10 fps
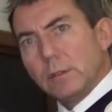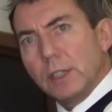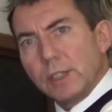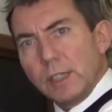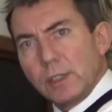
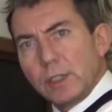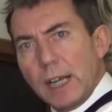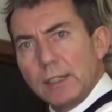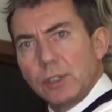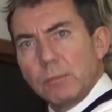this
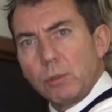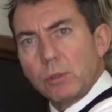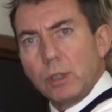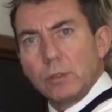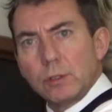intangible
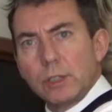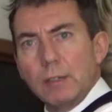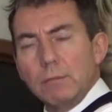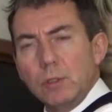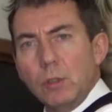
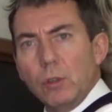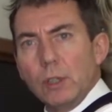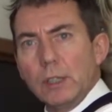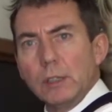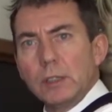concept
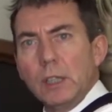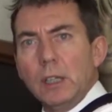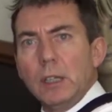noise